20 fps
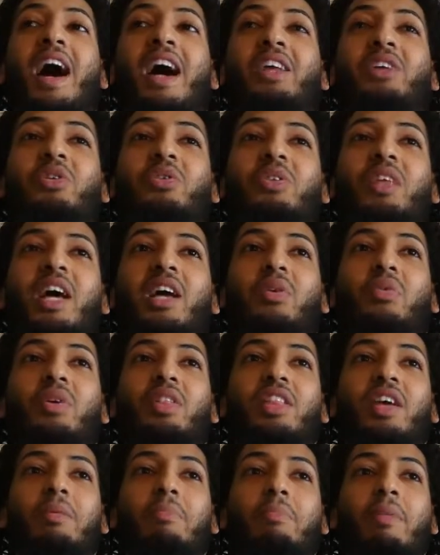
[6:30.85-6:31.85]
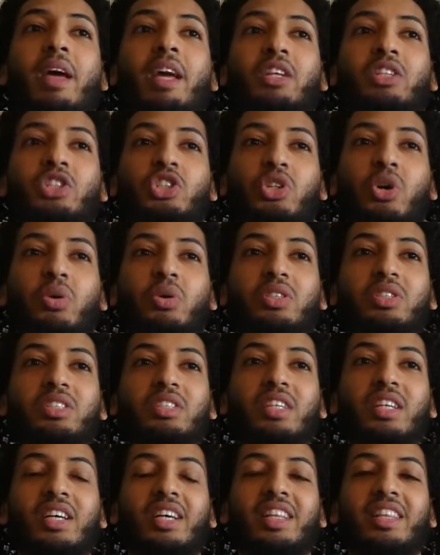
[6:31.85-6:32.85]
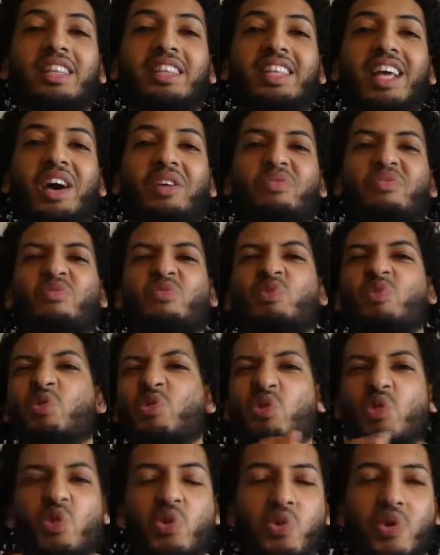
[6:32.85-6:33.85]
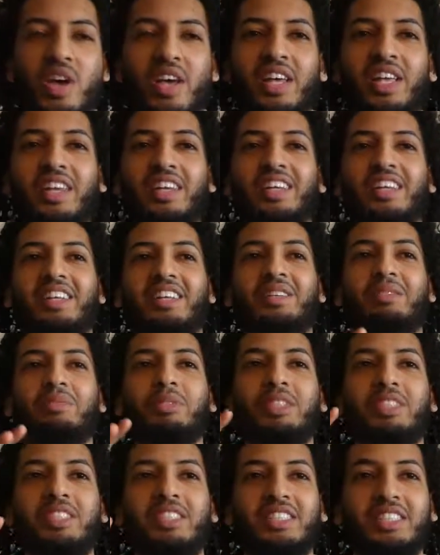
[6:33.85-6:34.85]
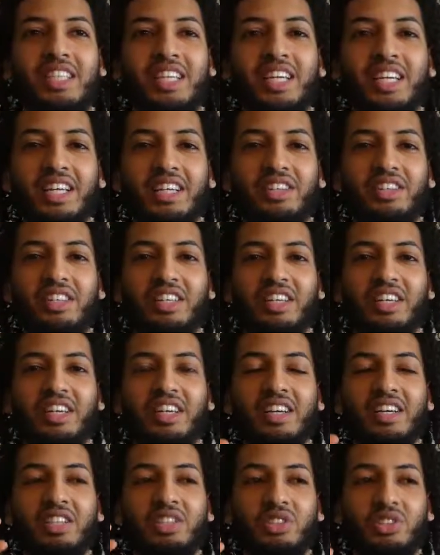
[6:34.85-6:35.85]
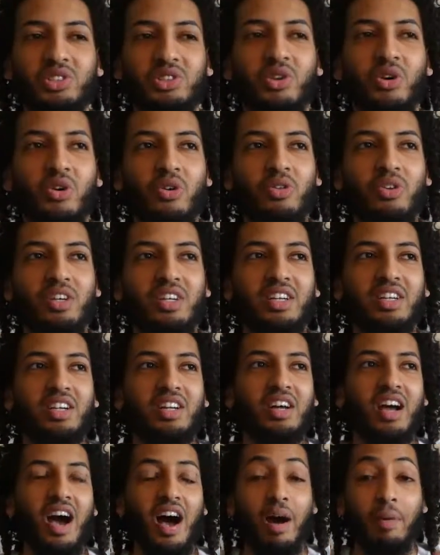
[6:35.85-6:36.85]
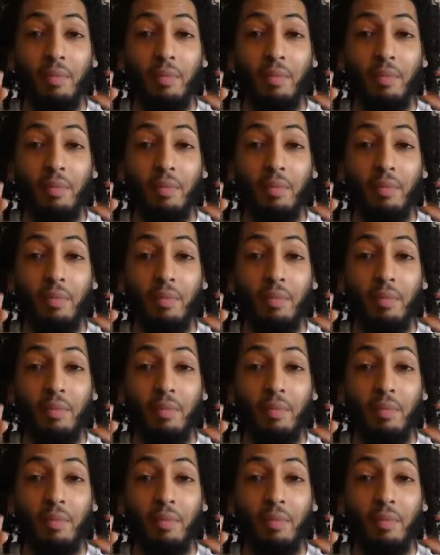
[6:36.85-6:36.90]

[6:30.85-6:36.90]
I don't like when they make jokes that ruin the mystique, the story.